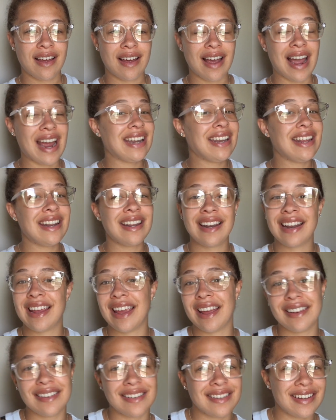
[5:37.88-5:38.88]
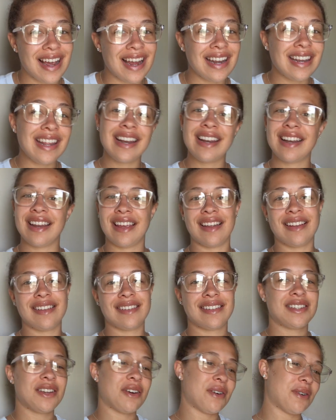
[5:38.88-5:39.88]
I need it again.
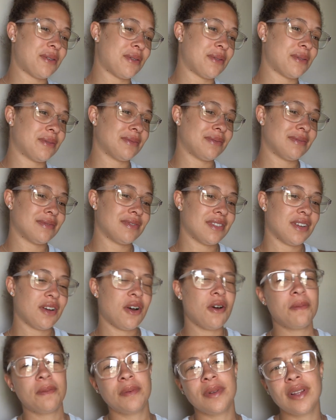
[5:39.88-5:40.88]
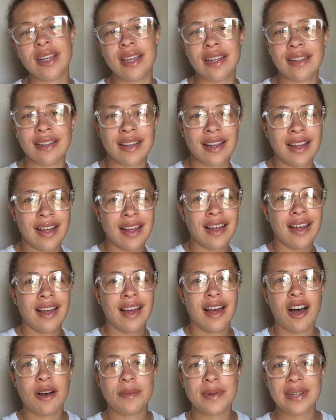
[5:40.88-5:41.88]
So hopefully
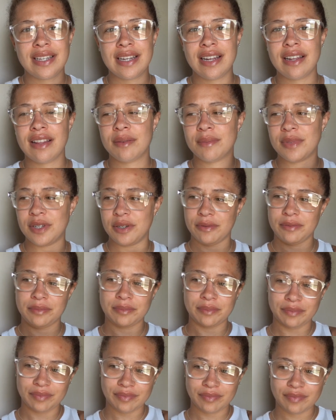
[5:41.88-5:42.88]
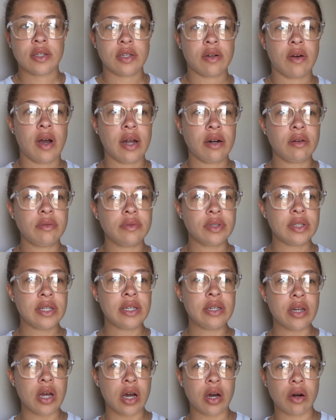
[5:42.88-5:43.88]
I'll be seeing them soon. So I don't really
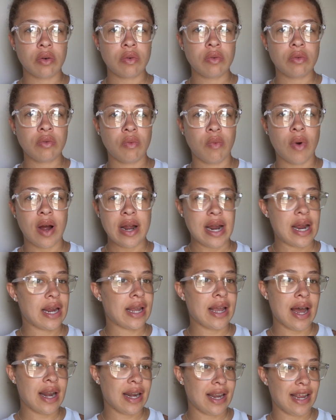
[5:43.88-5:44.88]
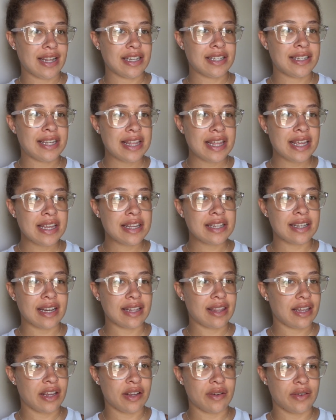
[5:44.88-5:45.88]
know why I got into this. I
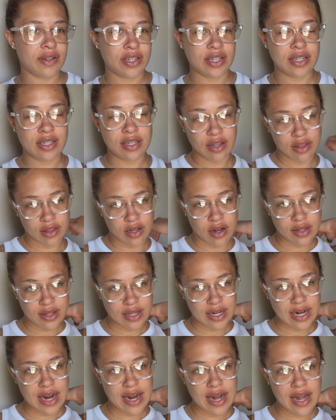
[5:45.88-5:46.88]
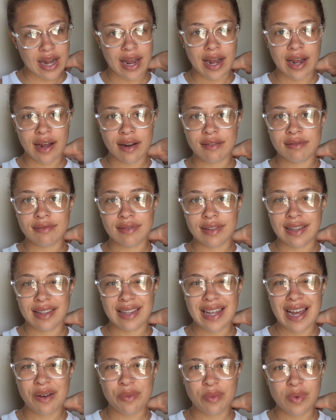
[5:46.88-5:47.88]
think it was just a thought that I had
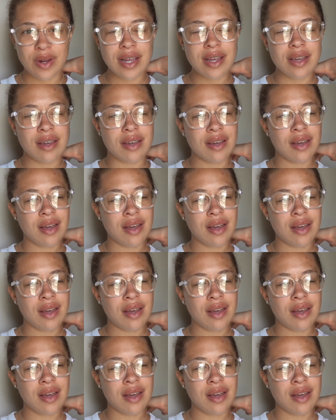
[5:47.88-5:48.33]
that week.